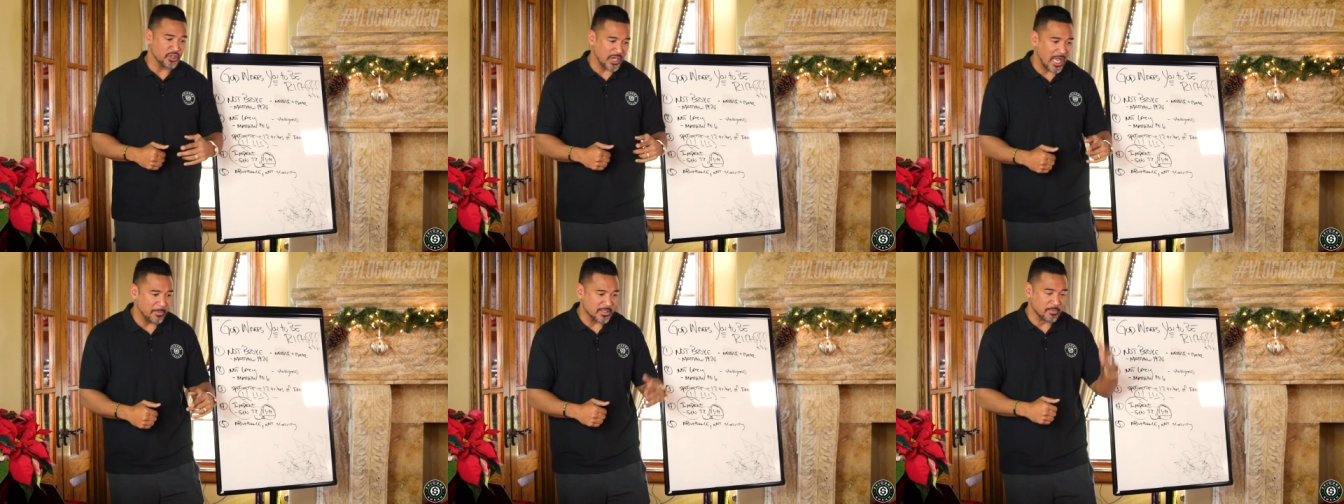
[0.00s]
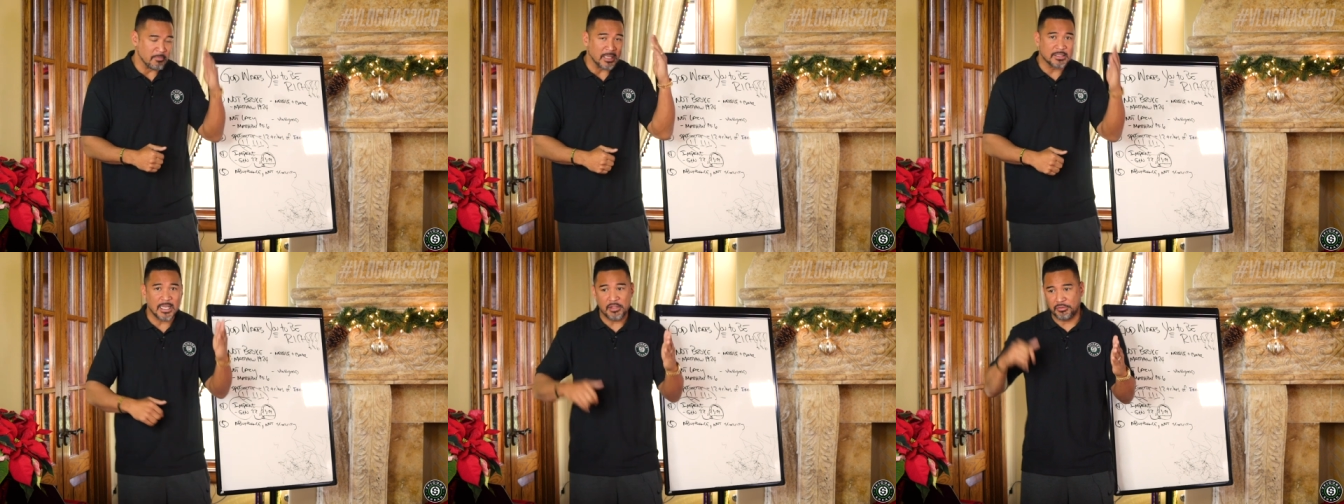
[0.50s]
Your job is
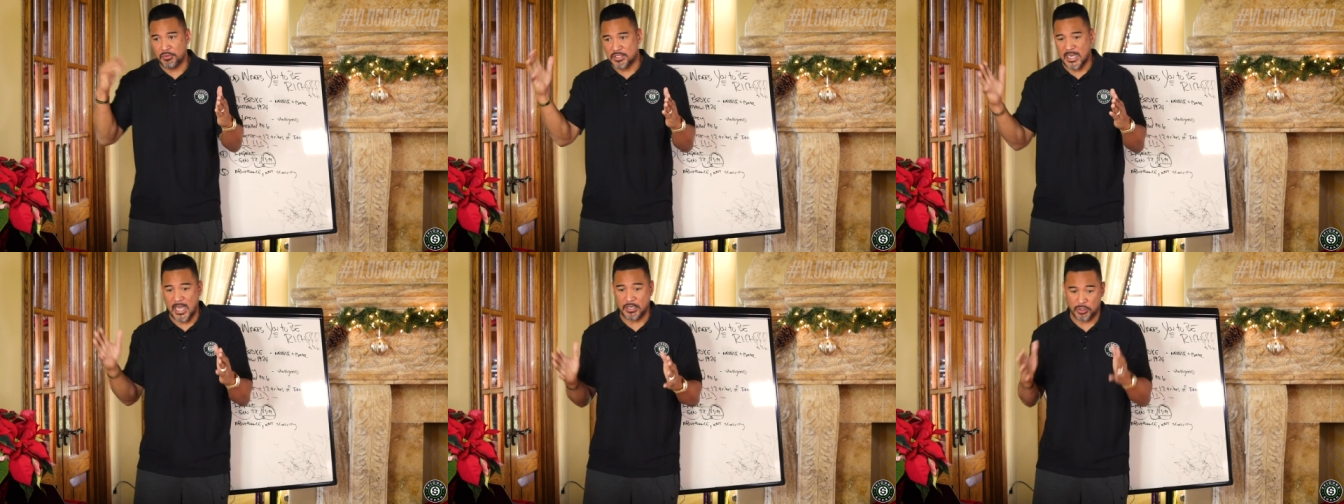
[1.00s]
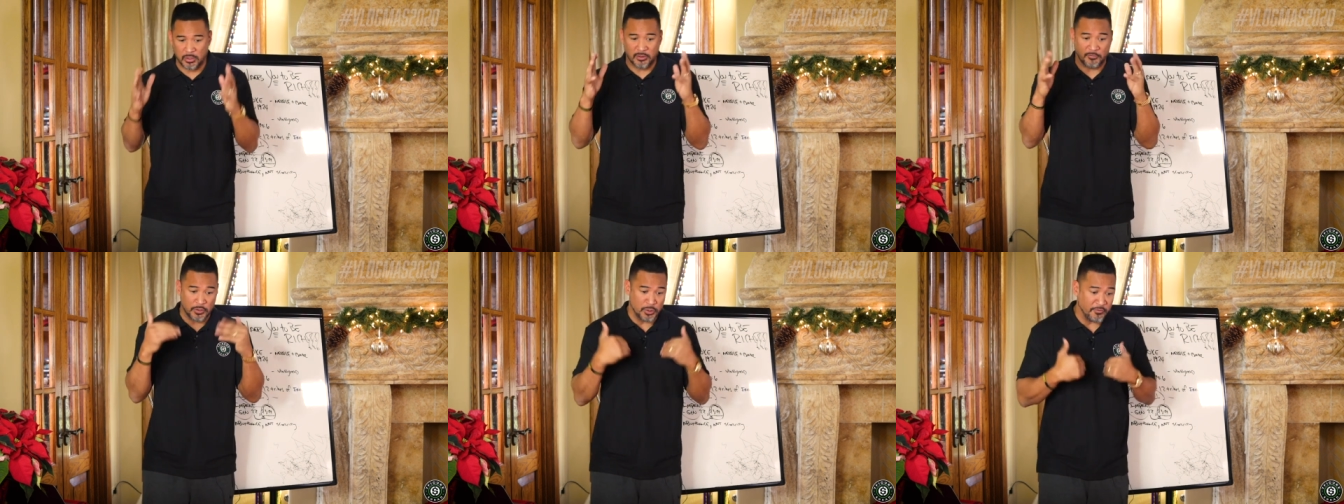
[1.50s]
Monday through Saturday.
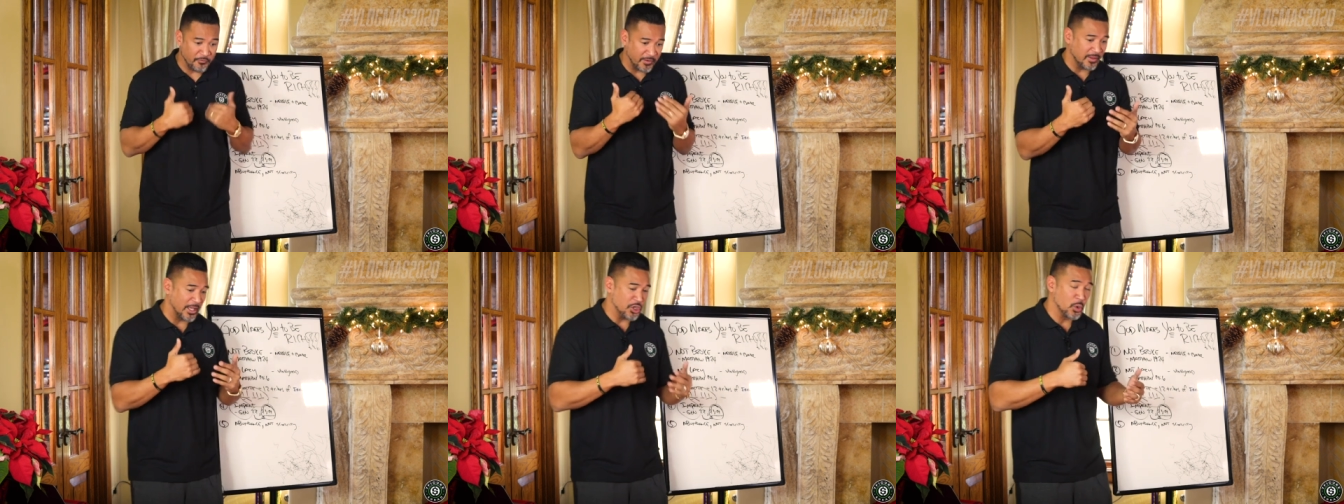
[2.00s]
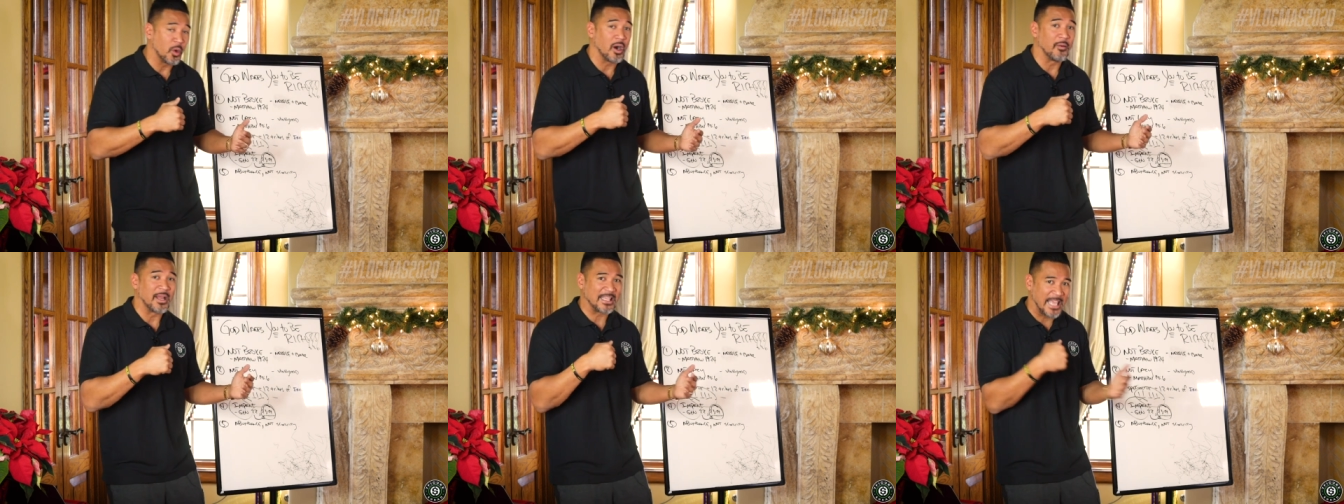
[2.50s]
So therefore, you feel that
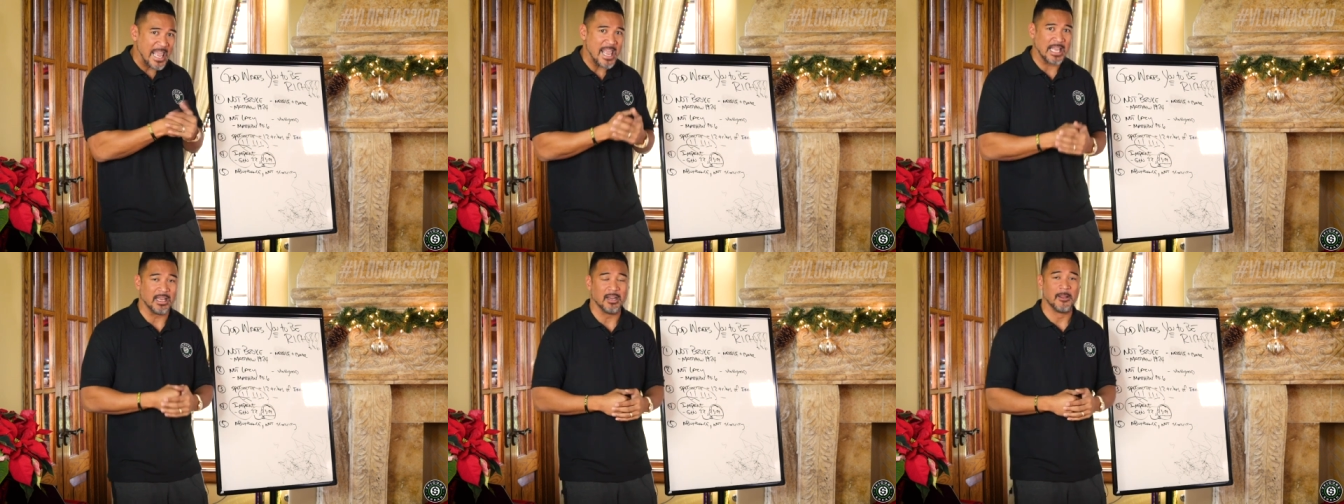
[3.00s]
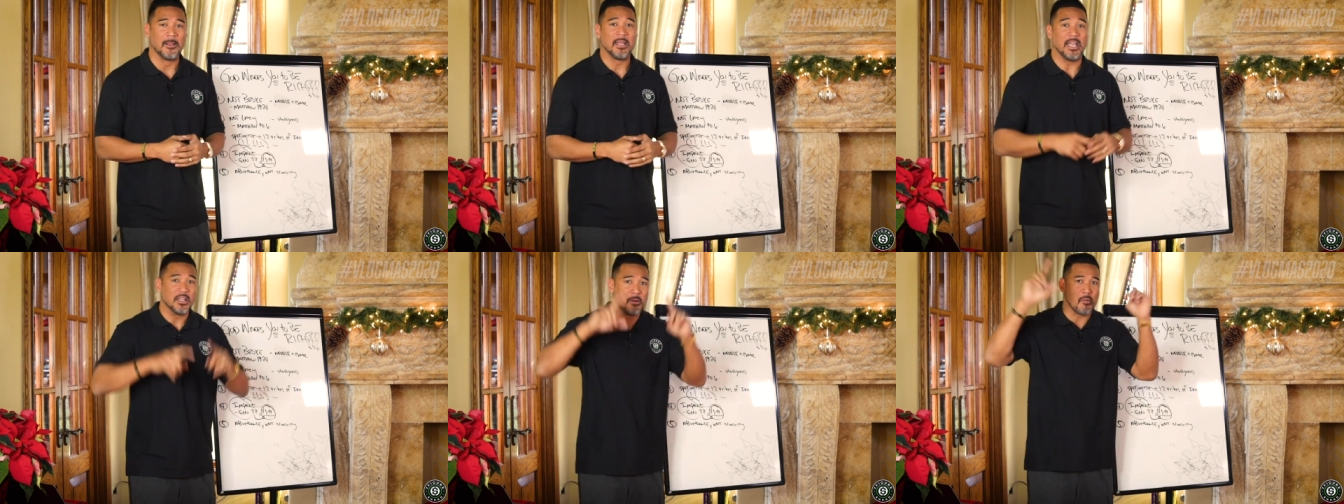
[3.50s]
you are a king
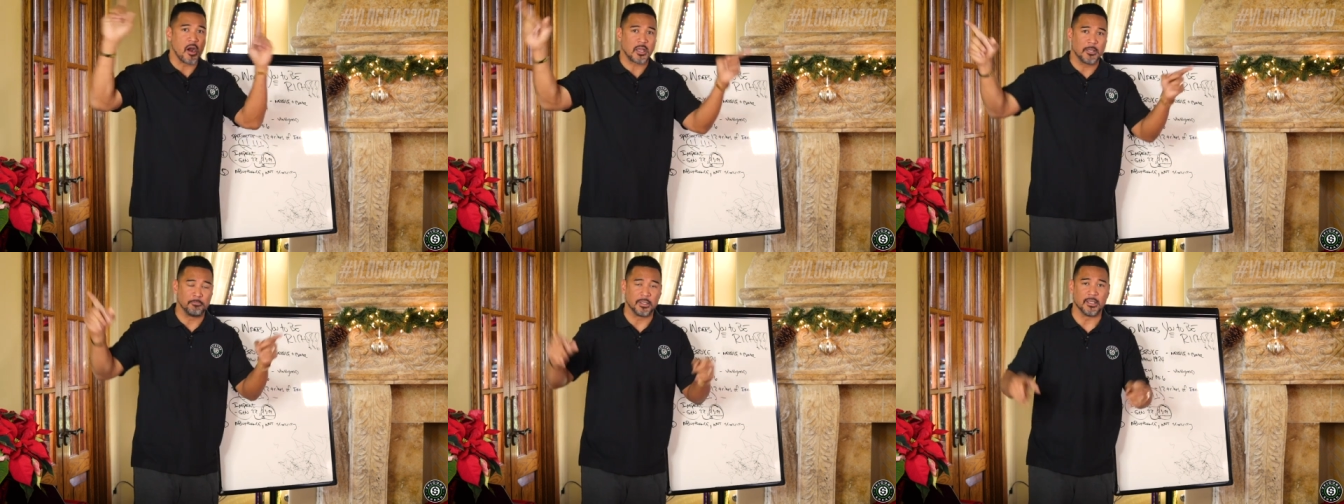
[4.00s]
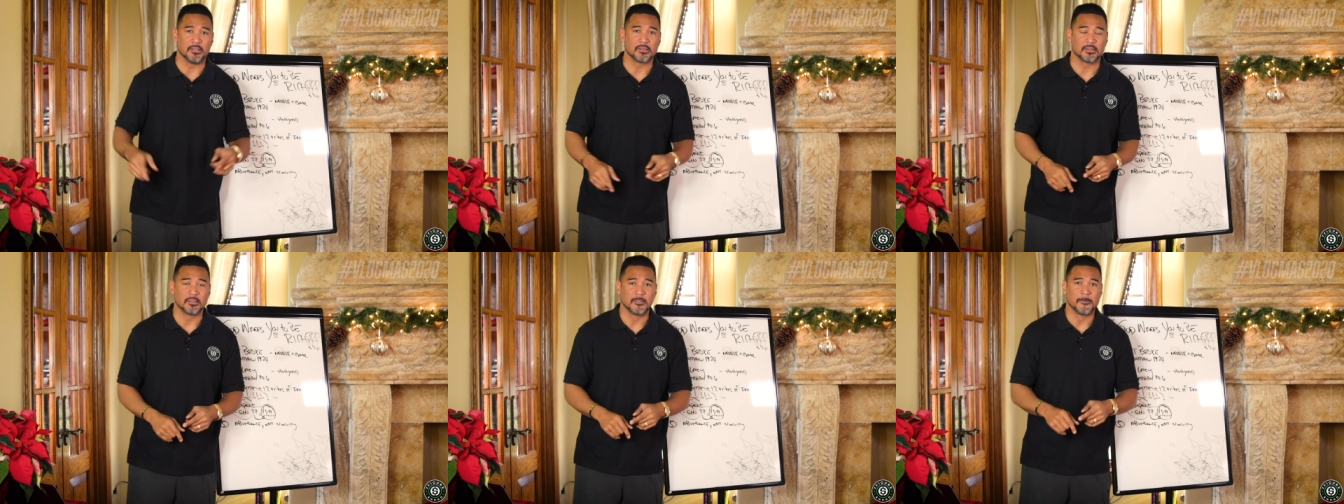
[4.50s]
in the
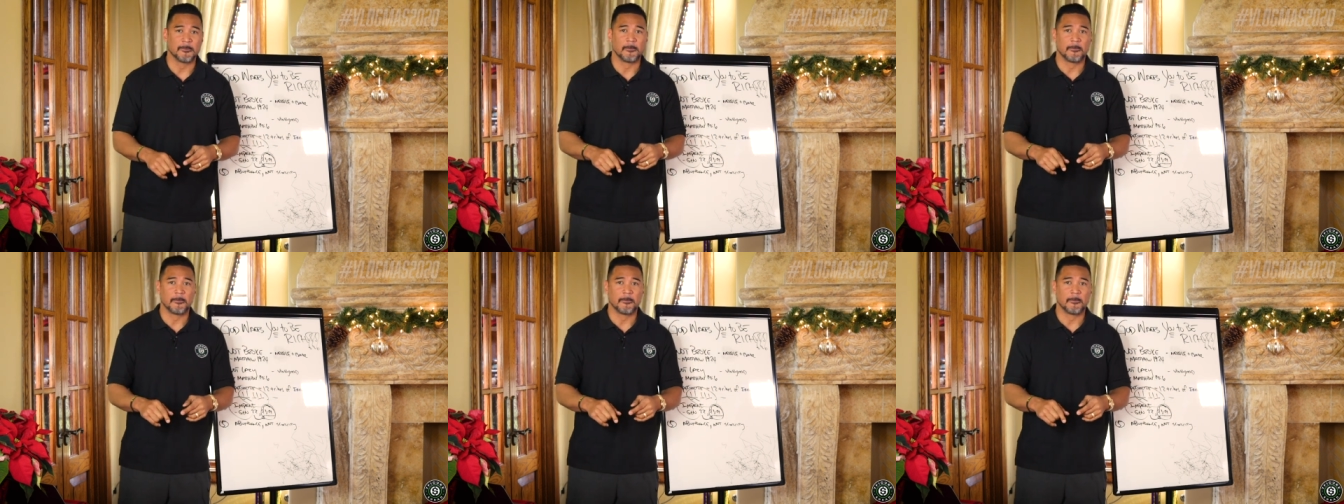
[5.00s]
marketplace.